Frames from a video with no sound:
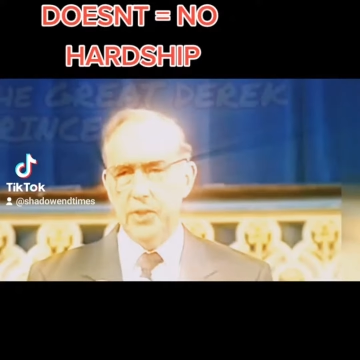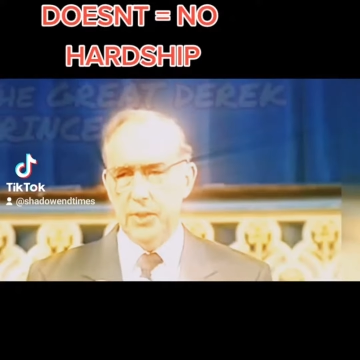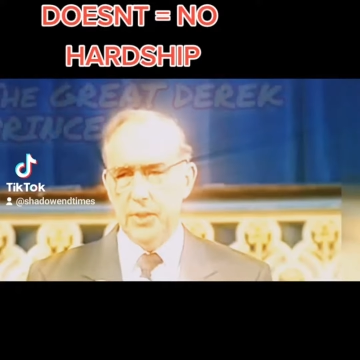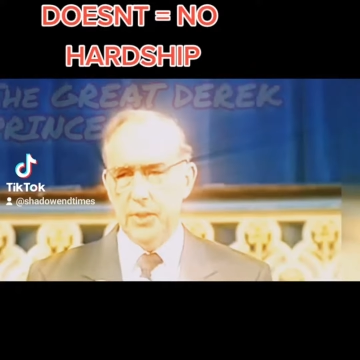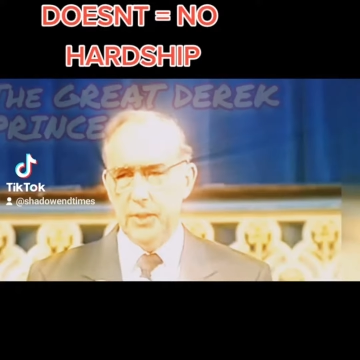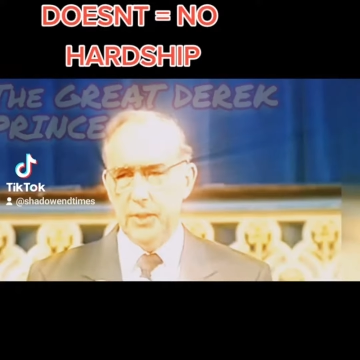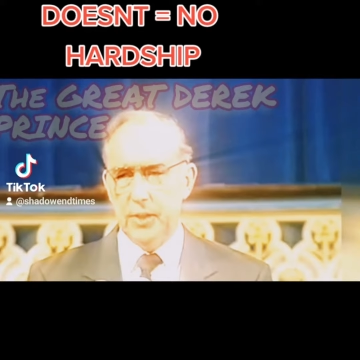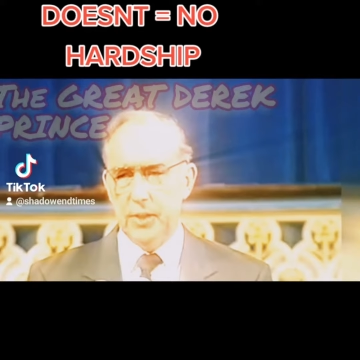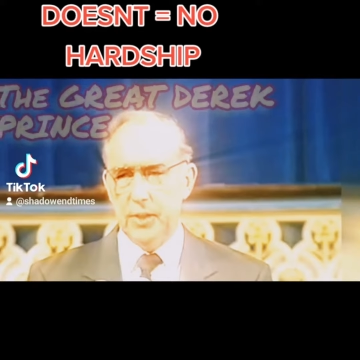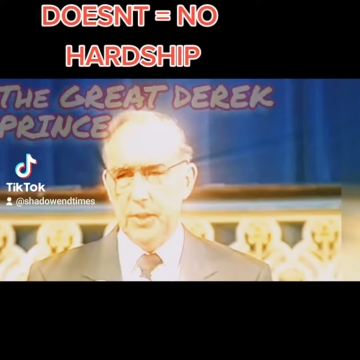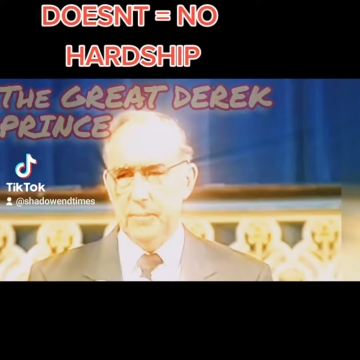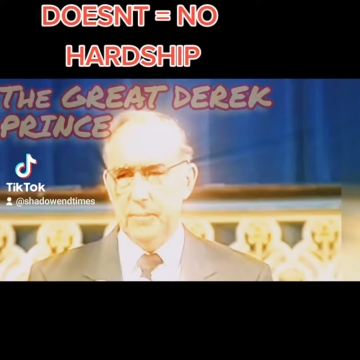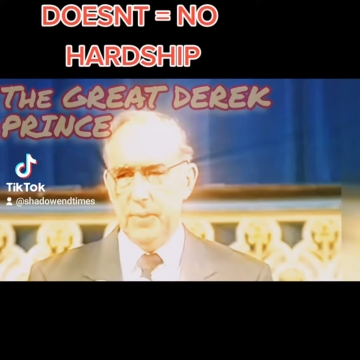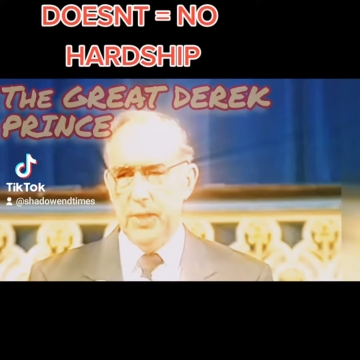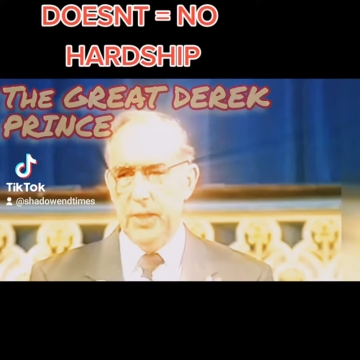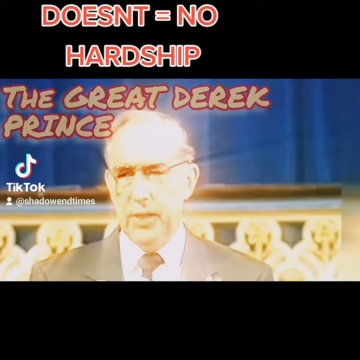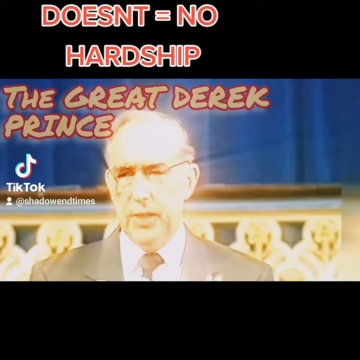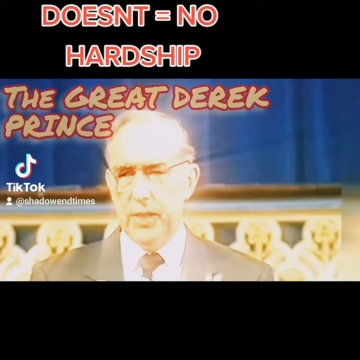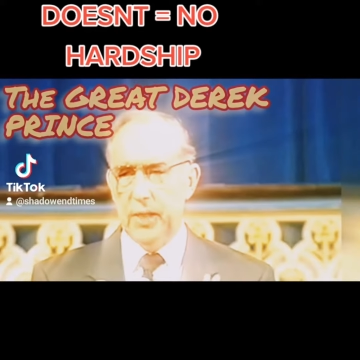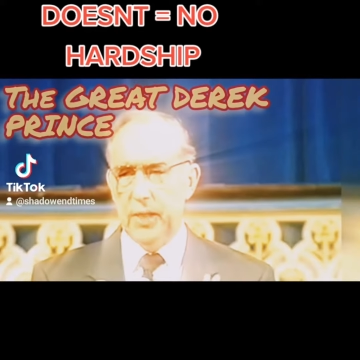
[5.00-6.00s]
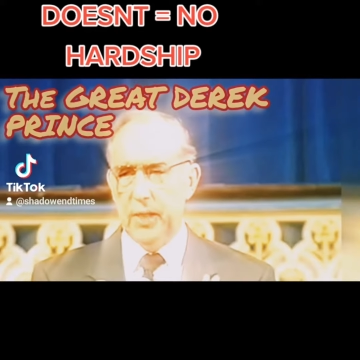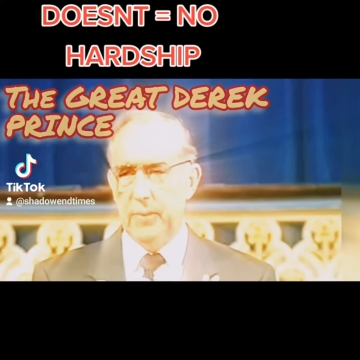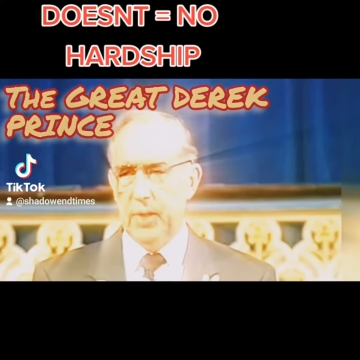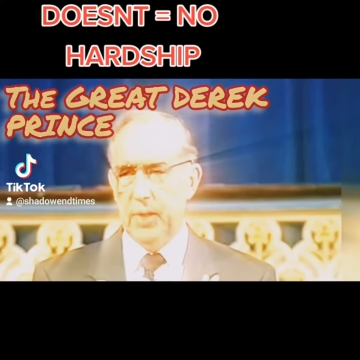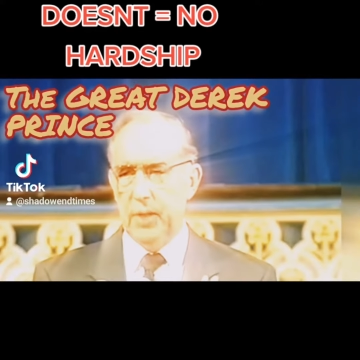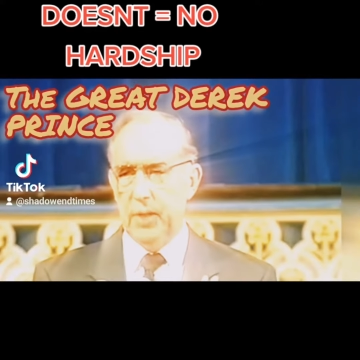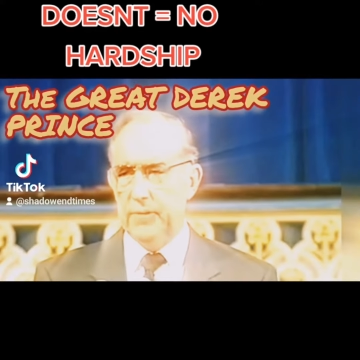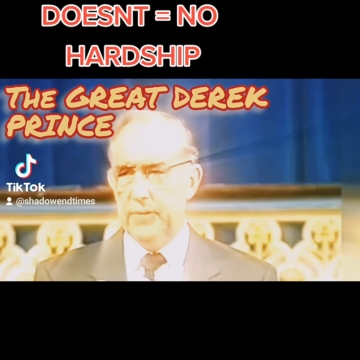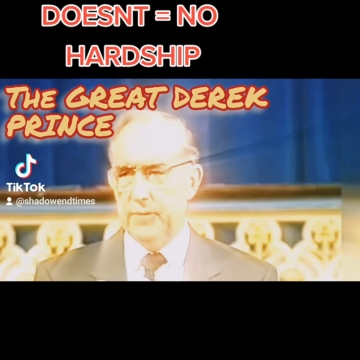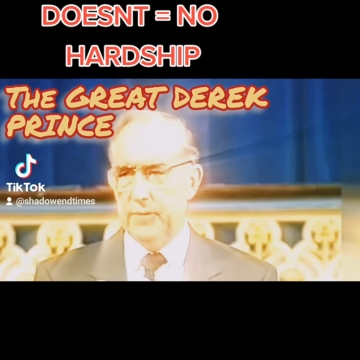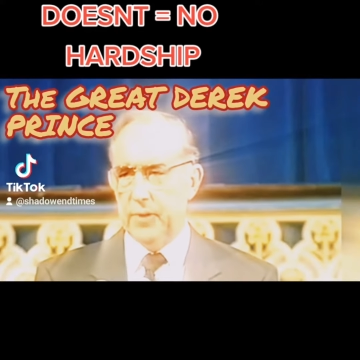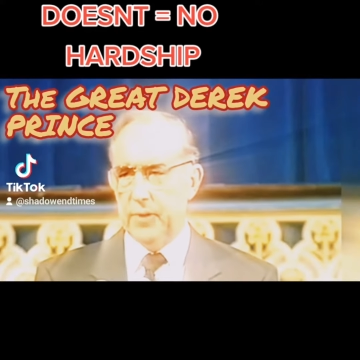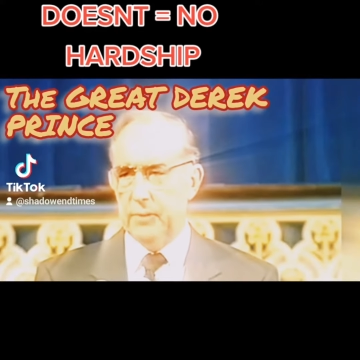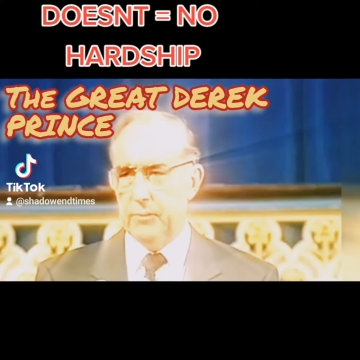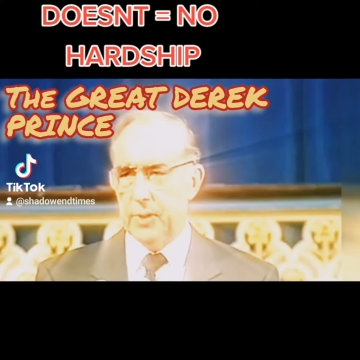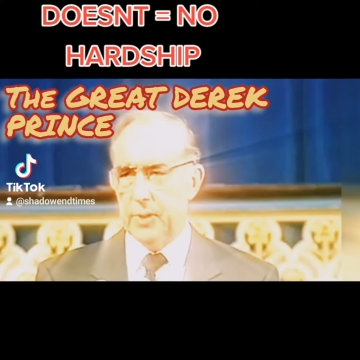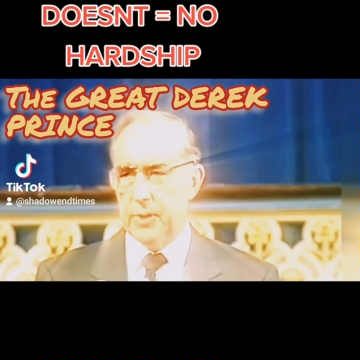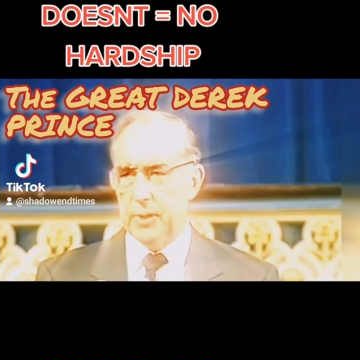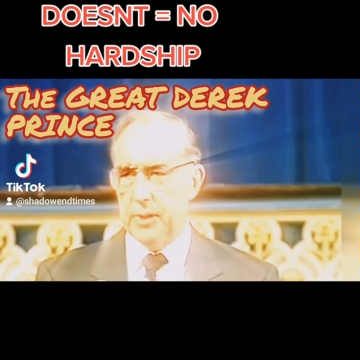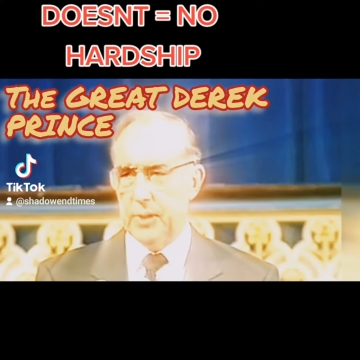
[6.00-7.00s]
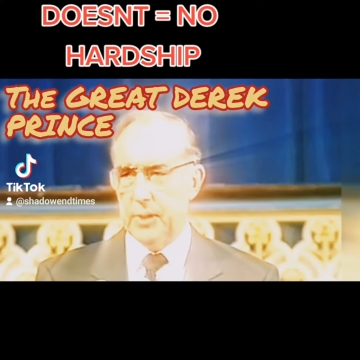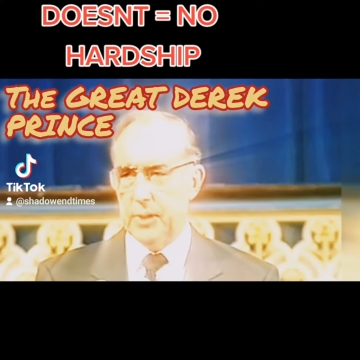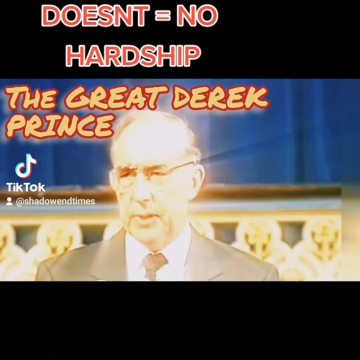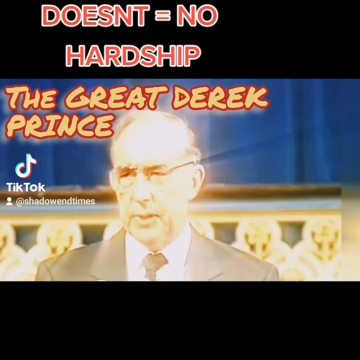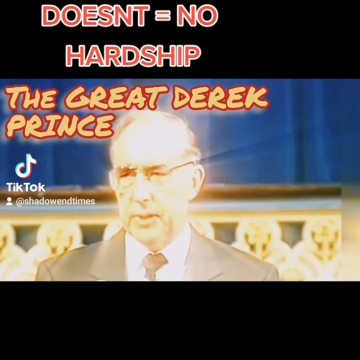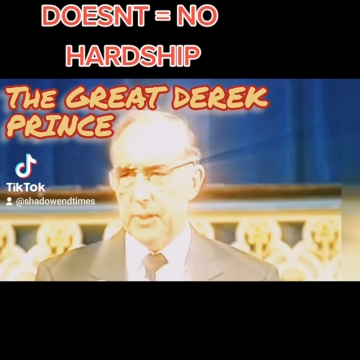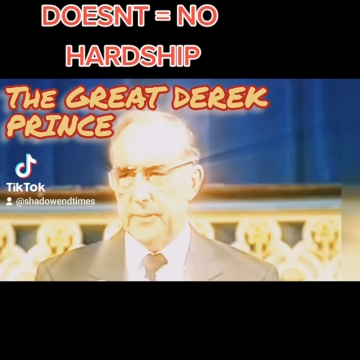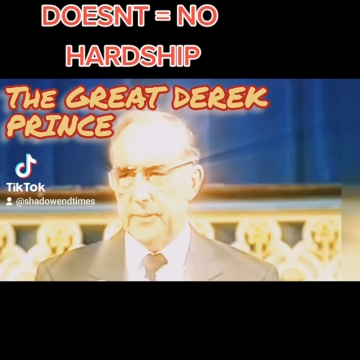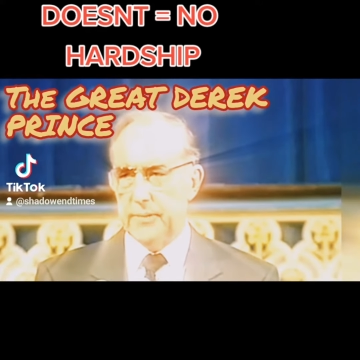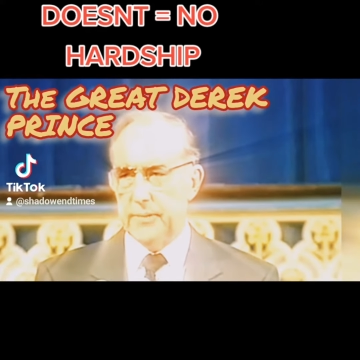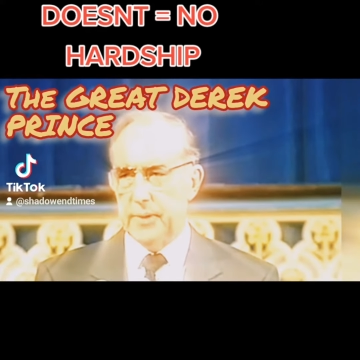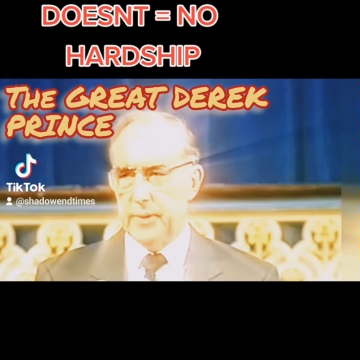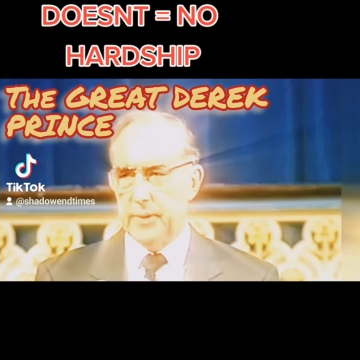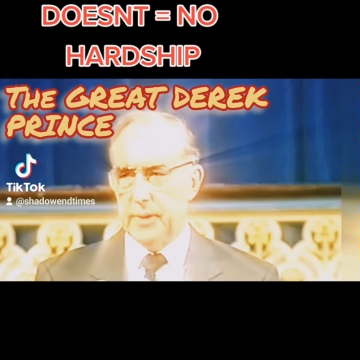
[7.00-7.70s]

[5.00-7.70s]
imagine that being a believer will